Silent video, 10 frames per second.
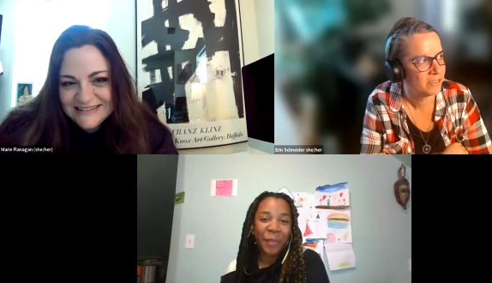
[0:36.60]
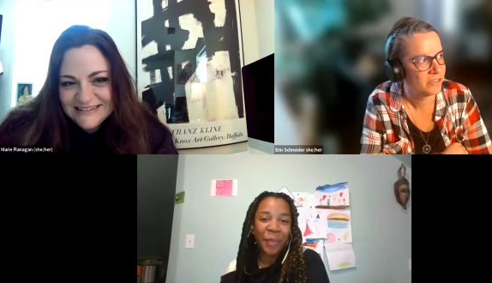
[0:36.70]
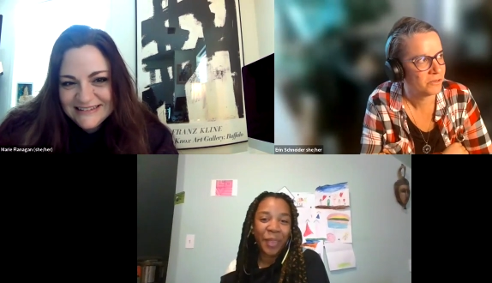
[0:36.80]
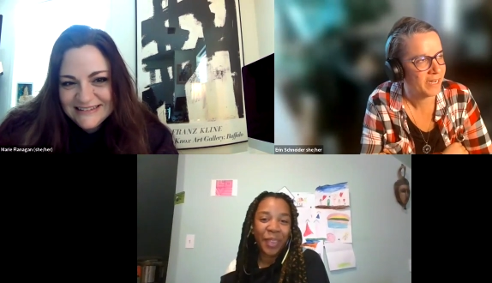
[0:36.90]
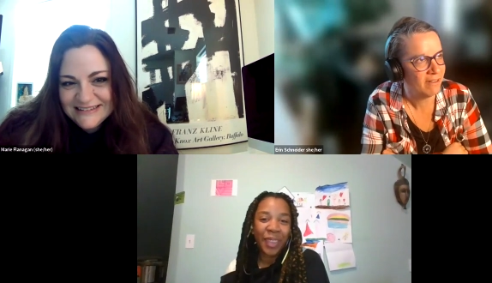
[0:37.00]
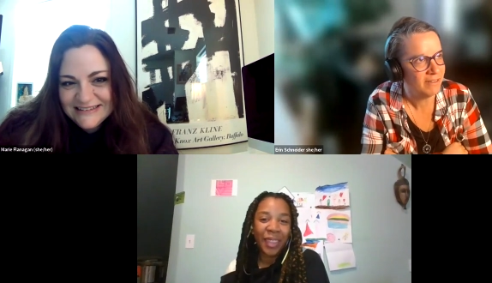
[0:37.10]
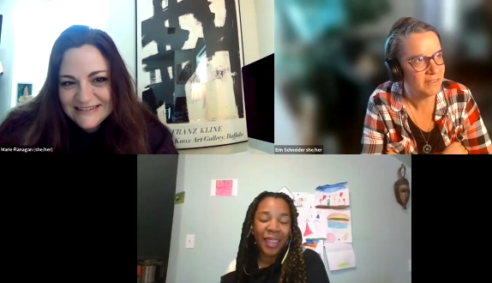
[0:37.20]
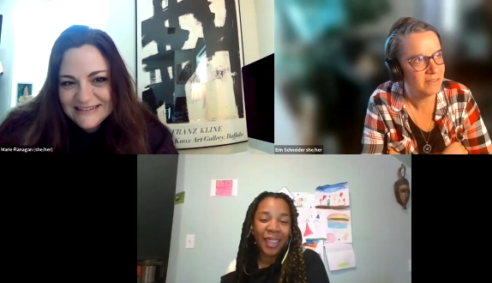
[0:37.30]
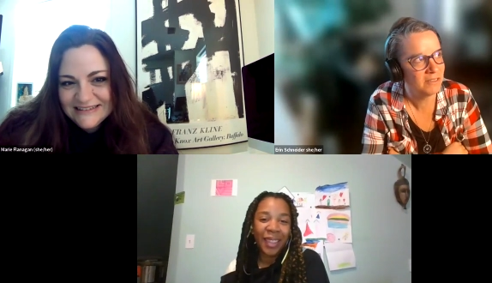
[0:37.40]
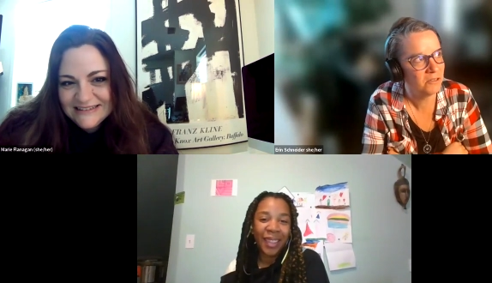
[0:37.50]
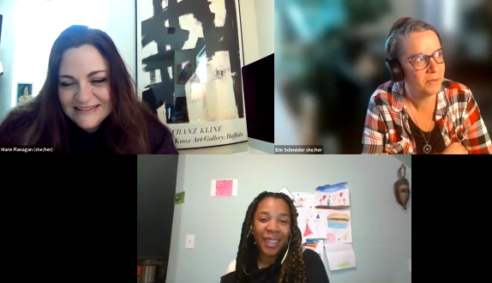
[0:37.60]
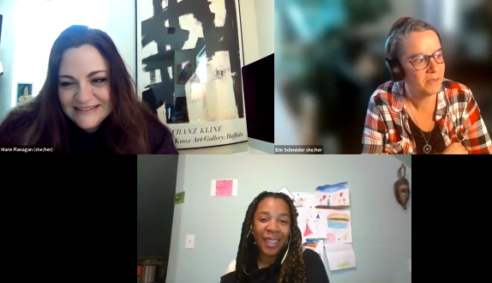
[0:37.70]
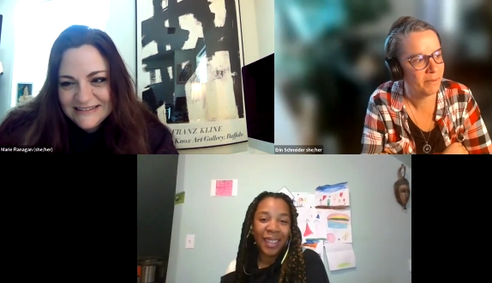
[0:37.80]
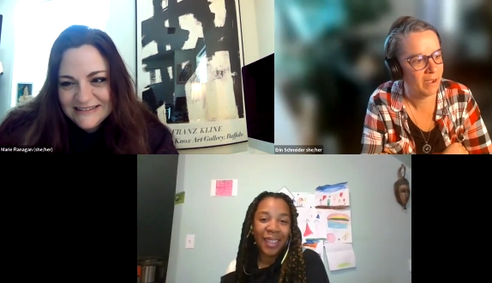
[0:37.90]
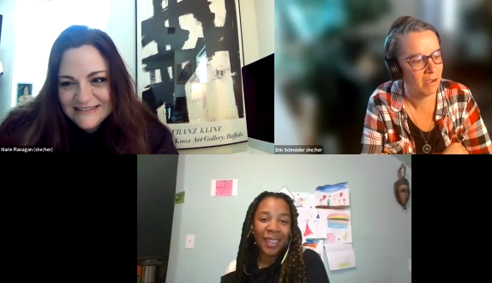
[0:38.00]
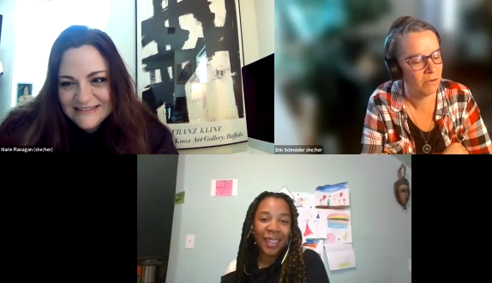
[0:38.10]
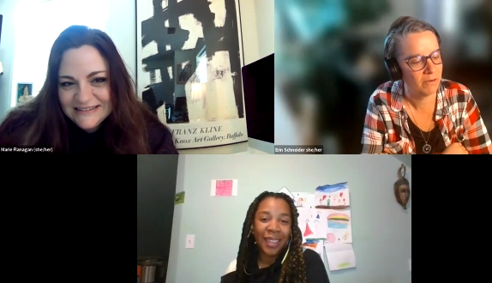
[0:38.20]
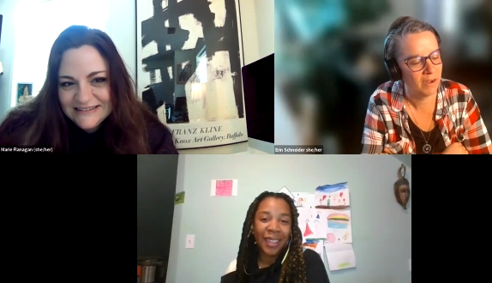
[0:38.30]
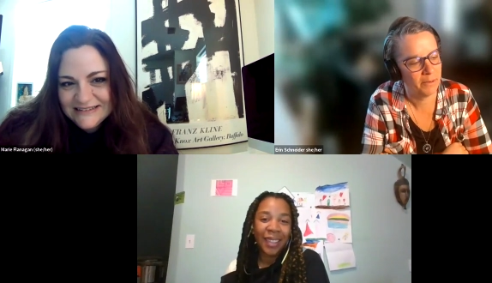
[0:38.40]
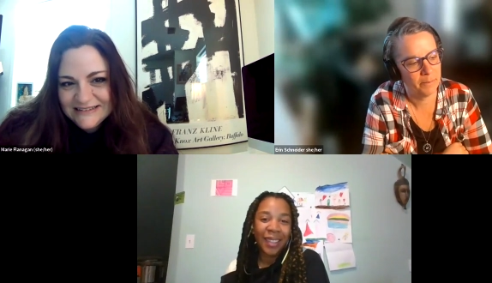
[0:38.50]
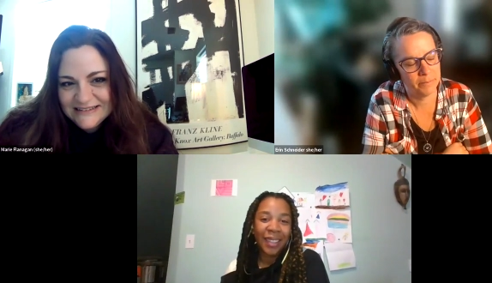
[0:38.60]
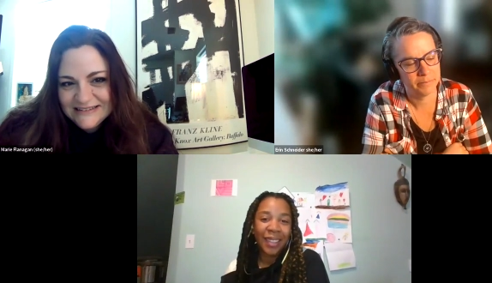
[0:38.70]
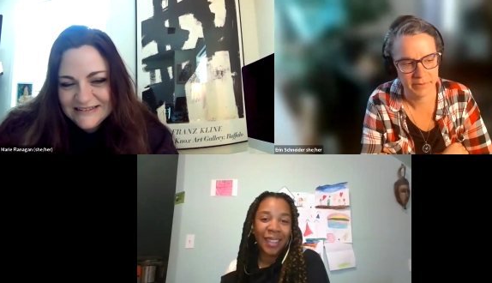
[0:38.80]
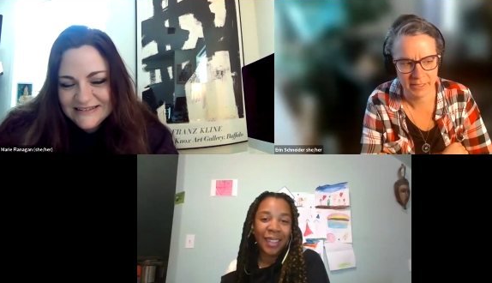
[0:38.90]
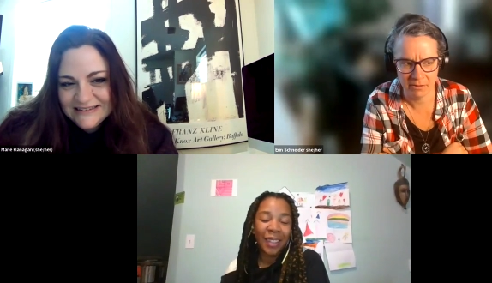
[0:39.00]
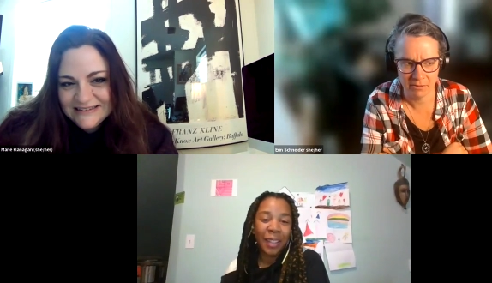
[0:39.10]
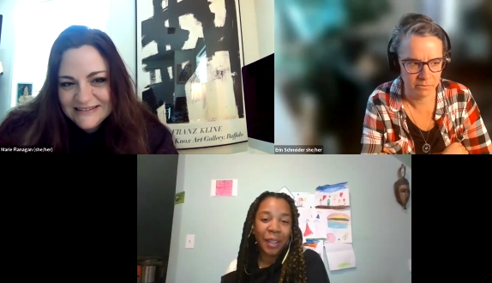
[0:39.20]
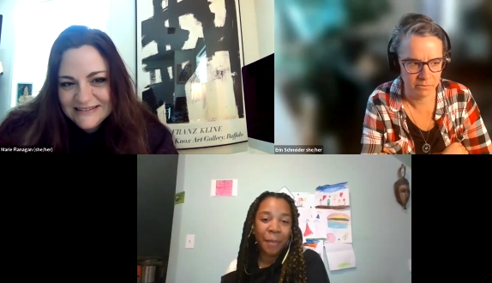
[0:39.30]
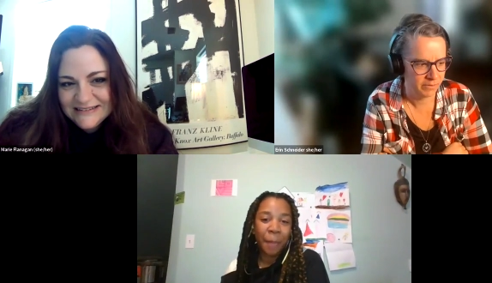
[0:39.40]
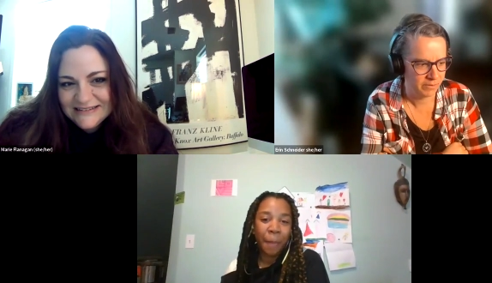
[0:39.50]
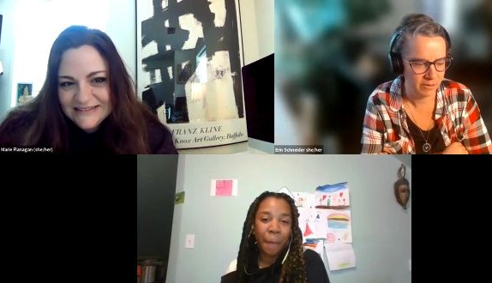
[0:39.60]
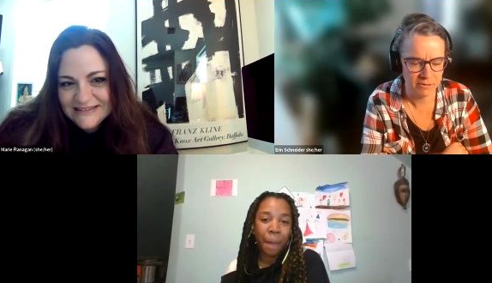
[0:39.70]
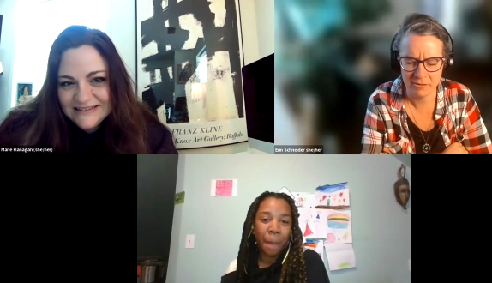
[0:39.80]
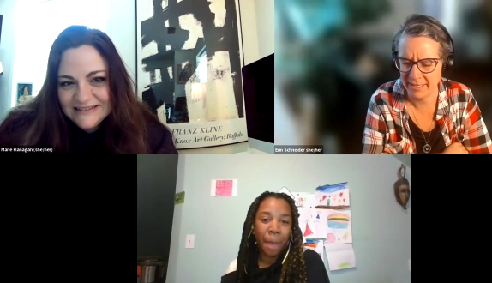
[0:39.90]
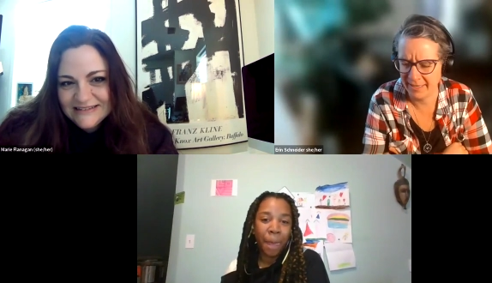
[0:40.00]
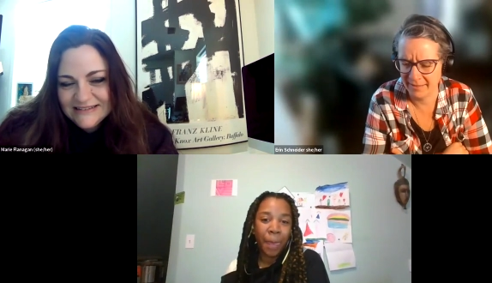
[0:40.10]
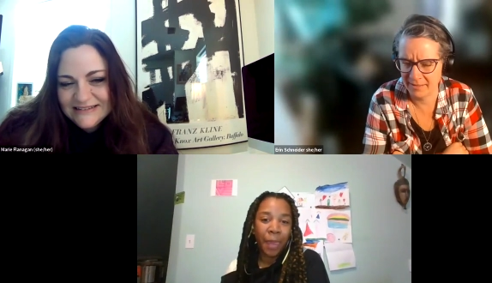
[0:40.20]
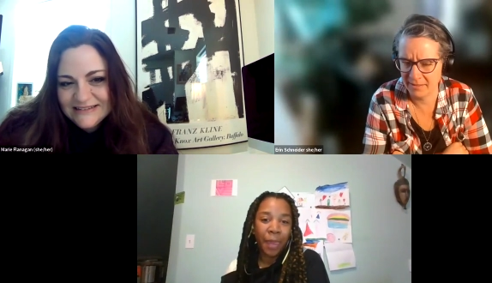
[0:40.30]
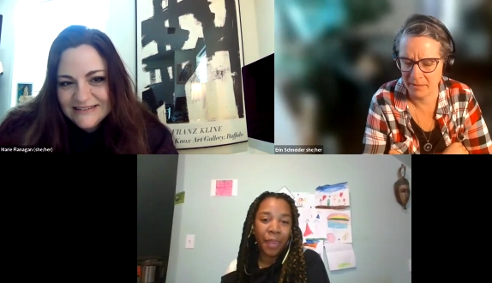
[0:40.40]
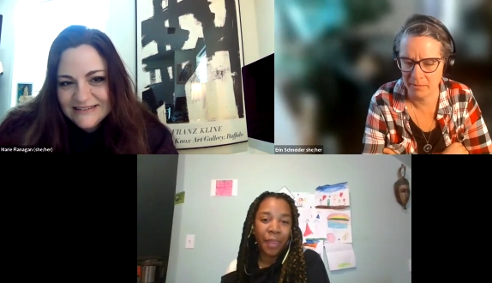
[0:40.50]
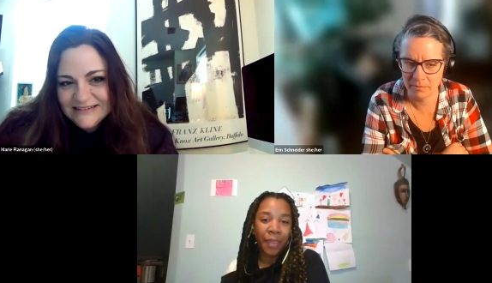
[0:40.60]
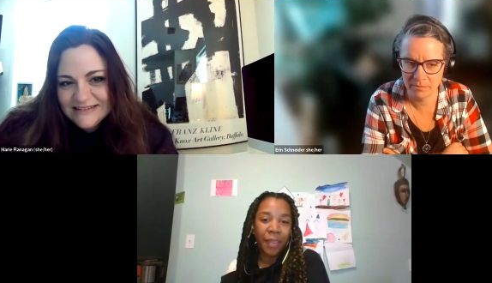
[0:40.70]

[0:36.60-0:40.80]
Speaker 1: so tell us a little bit about, um, you know, Earth Dance. Like,